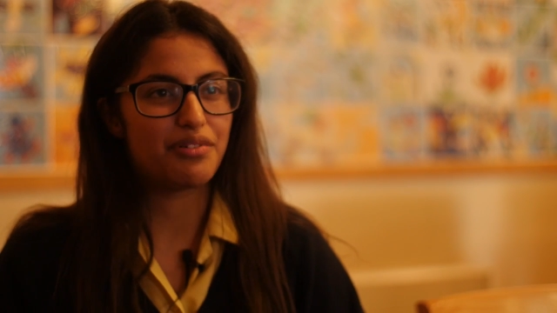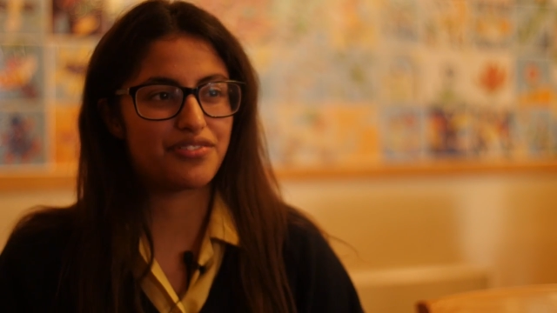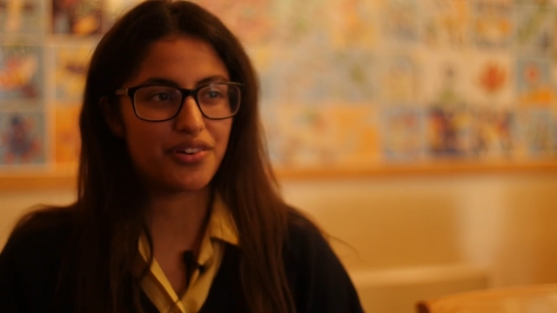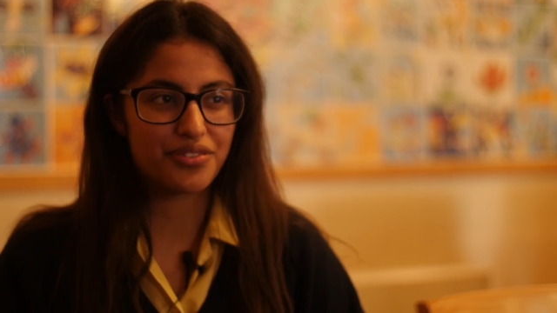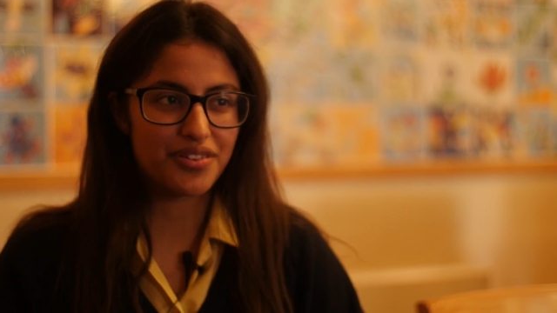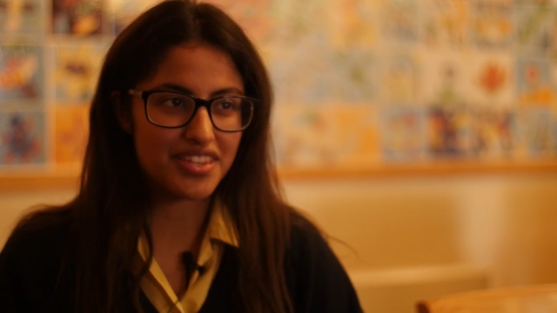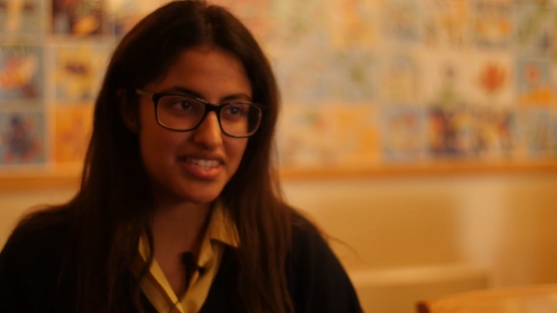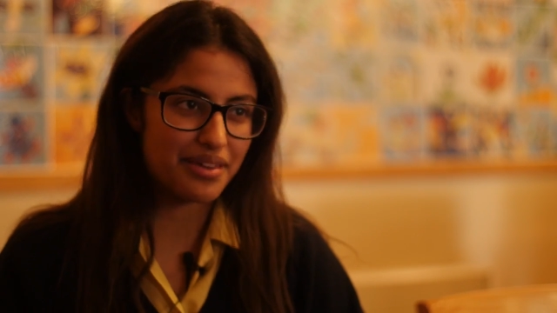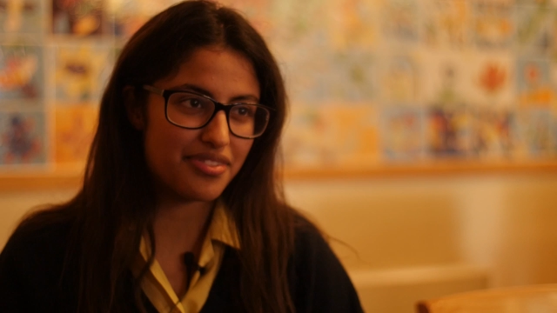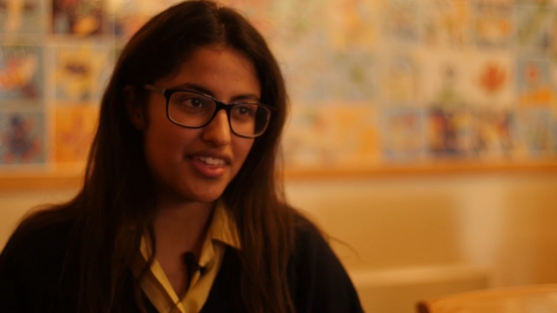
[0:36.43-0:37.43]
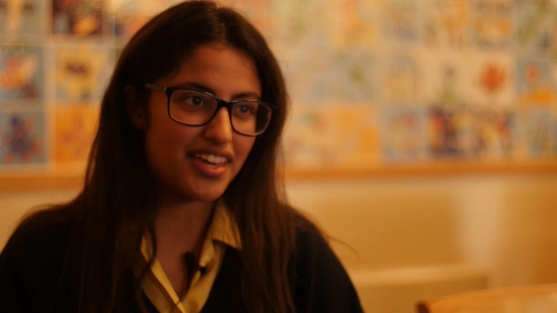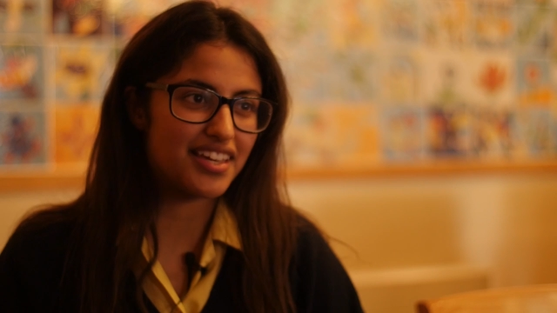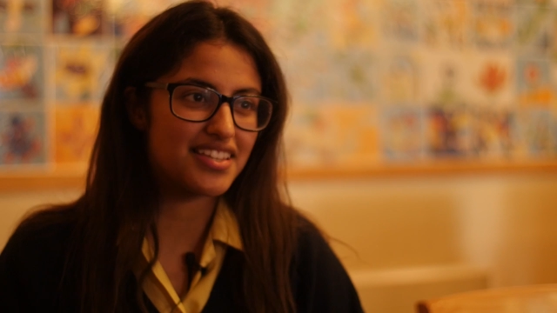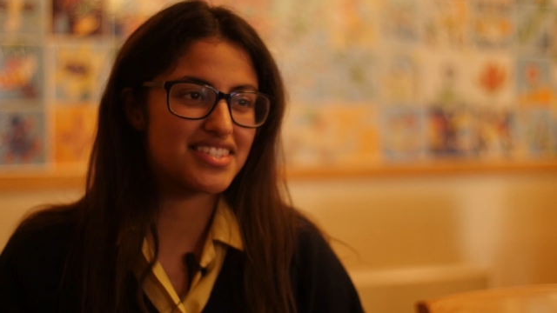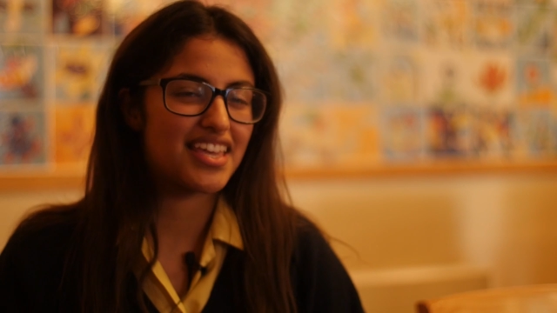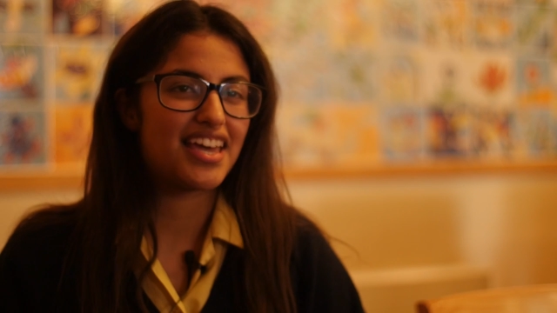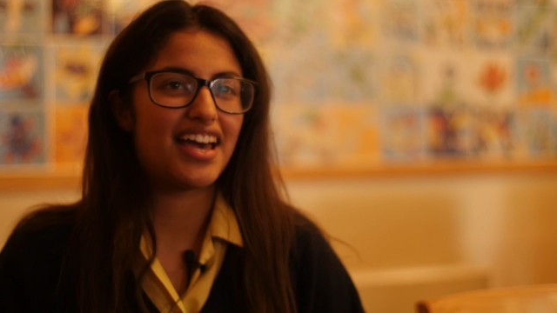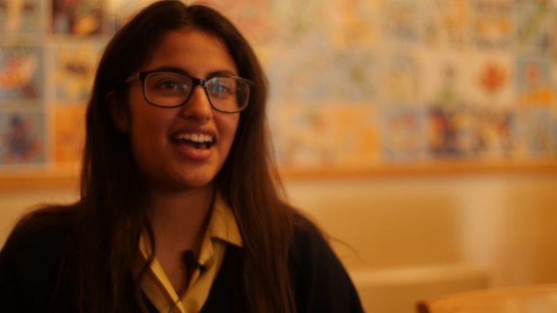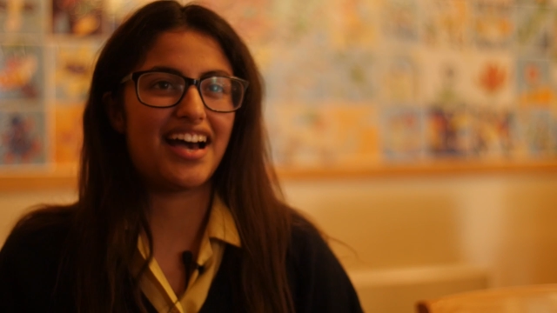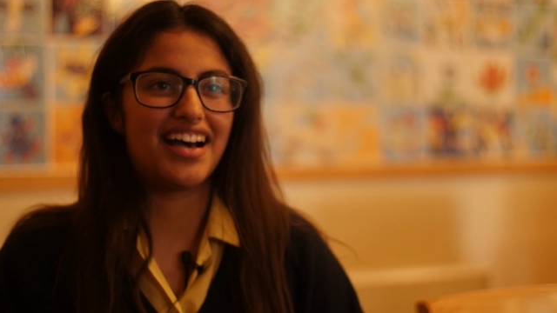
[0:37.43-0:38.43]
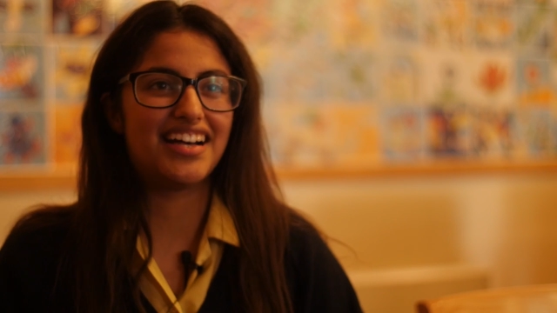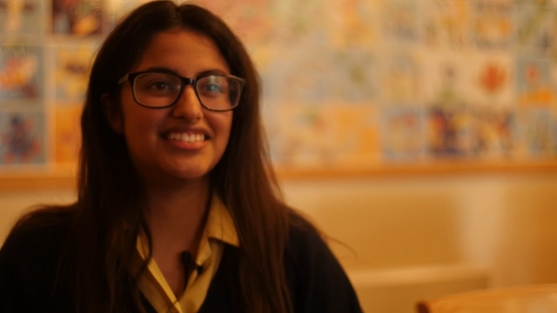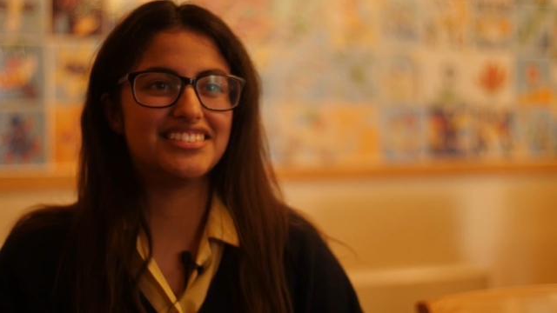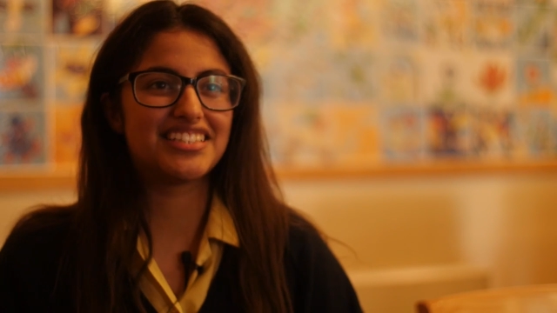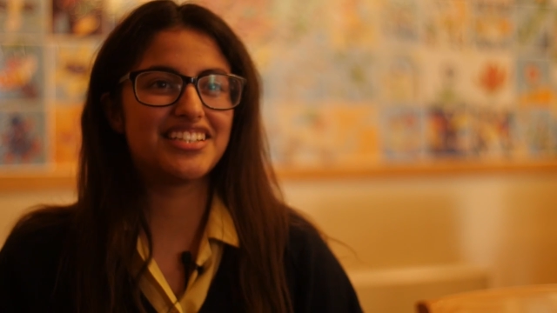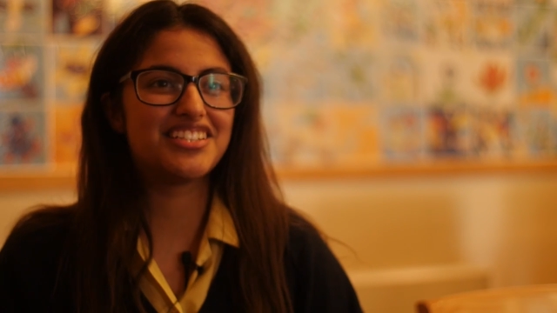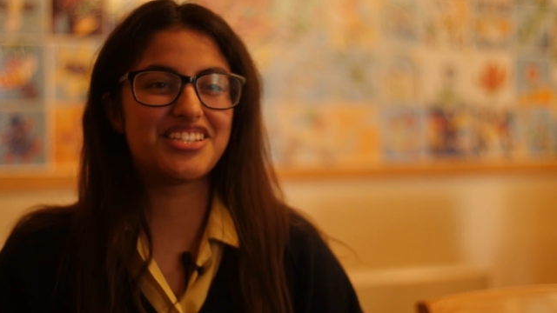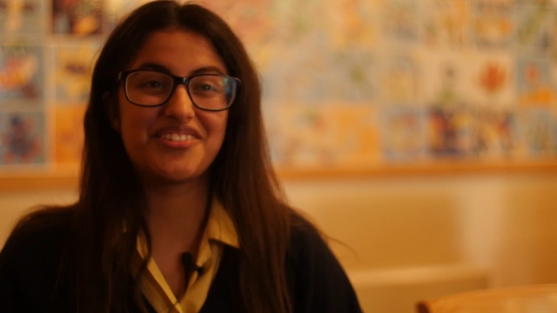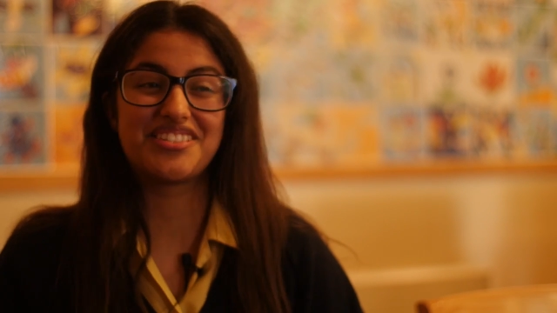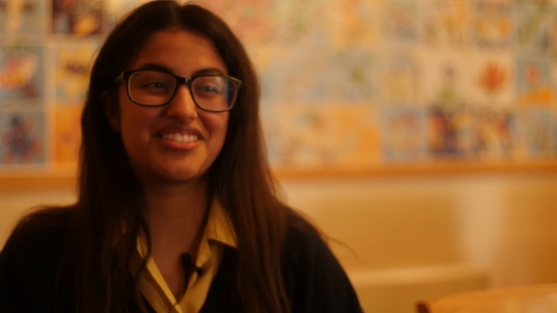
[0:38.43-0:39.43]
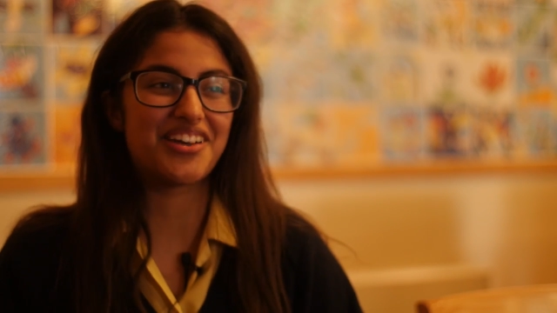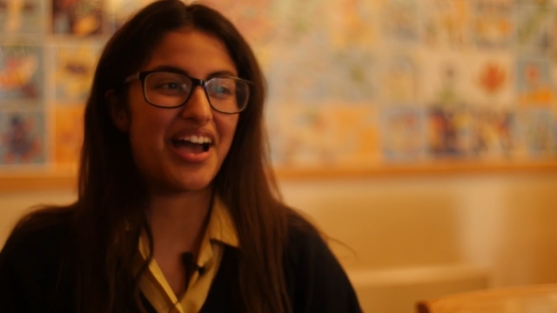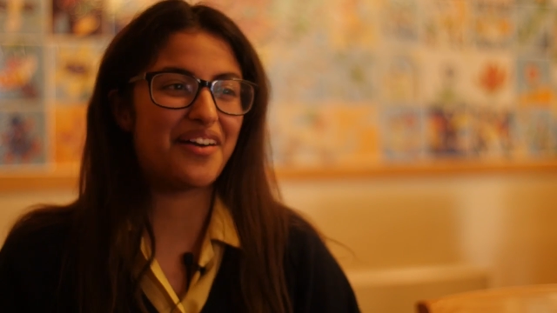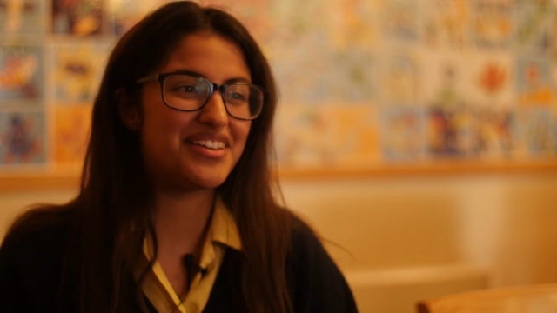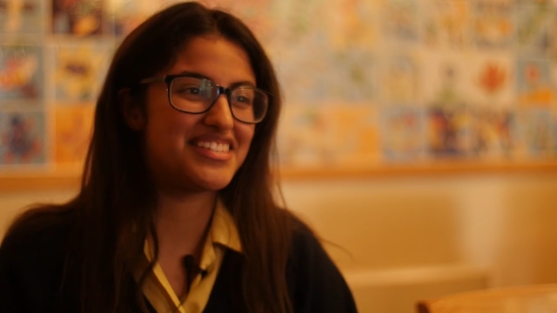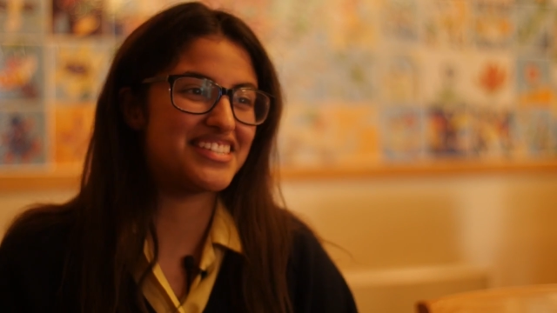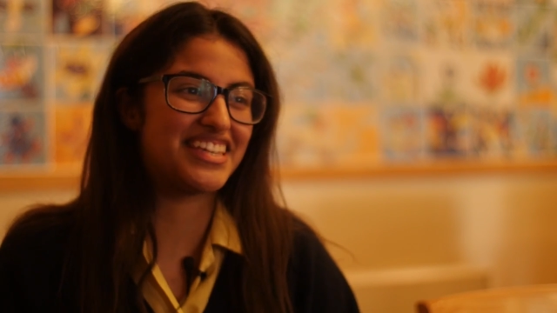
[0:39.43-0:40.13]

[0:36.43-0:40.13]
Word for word: we've gone through the same things and she was so happy to